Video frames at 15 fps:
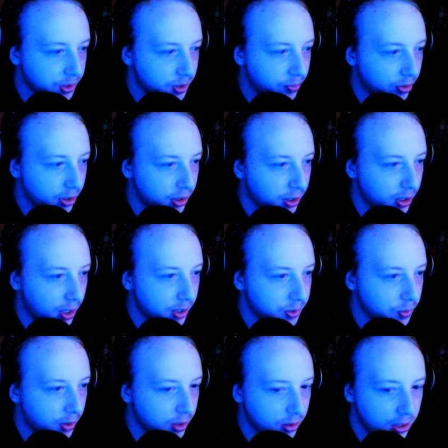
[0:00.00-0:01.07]
I'll spray you
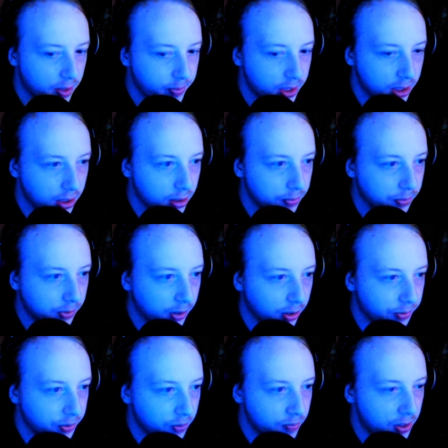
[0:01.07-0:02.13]
guys while you're coming up. Here,
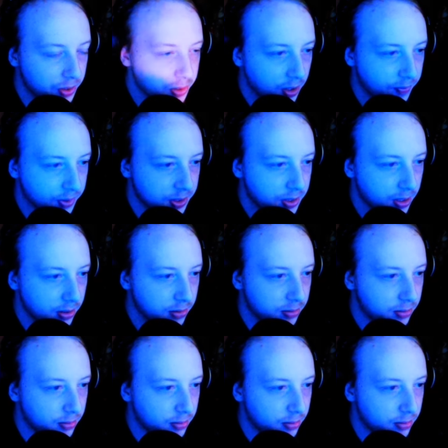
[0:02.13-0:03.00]
I'll throw a Molotov instead.